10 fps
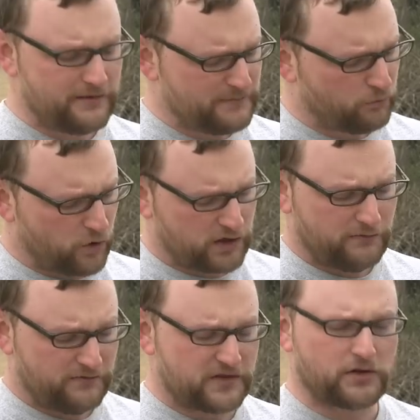have been working
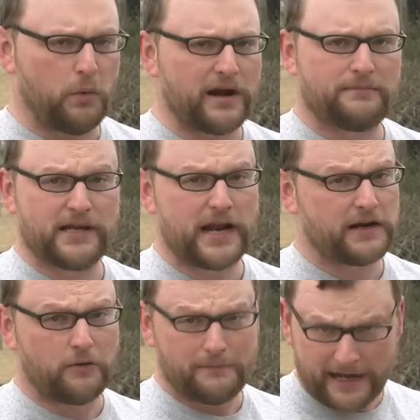with this quite a bit. I
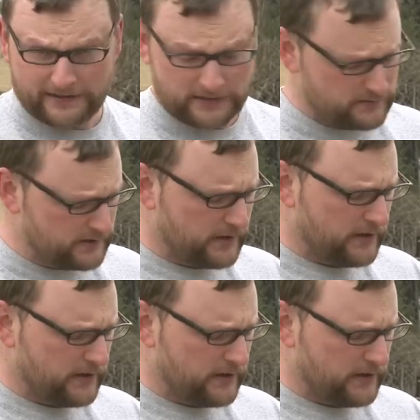don't mind it.